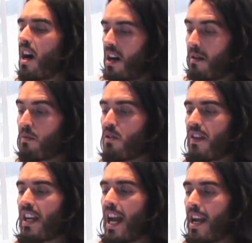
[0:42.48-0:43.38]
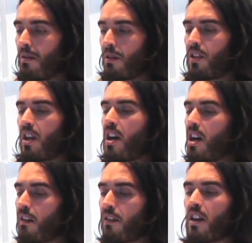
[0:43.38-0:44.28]
I am moving house, a
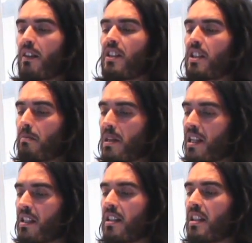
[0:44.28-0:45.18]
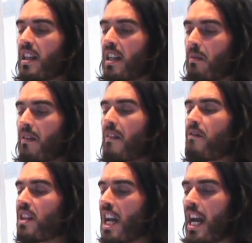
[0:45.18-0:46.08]
half-life disappears today. With
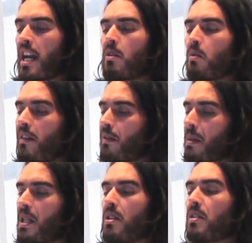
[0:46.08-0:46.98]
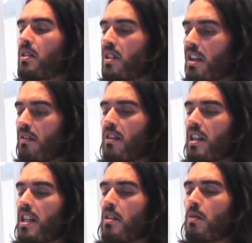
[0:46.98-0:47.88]
every hand waves me on,
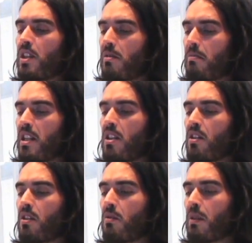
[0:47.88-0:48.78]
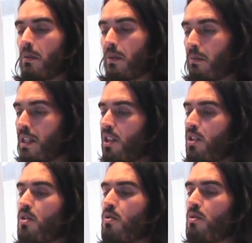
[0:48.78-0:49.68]
secretly wishing me gone, Will I will be
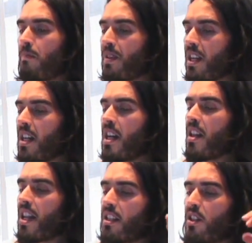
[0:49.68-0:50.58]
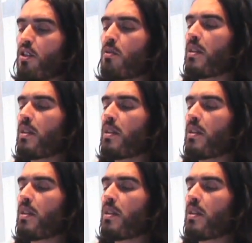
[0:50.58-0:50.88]
soon. There too